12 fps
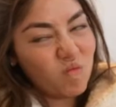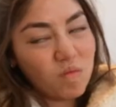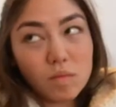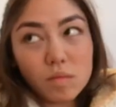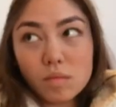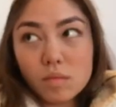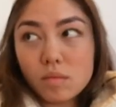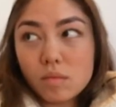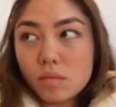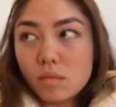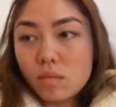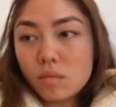
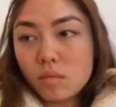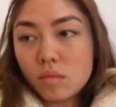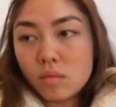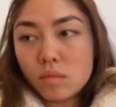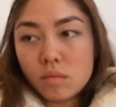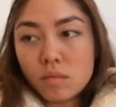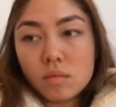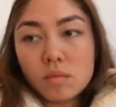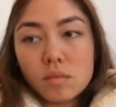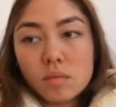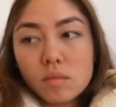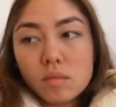
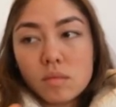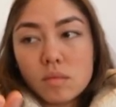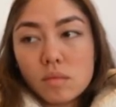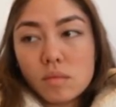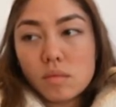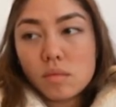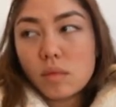[no speech]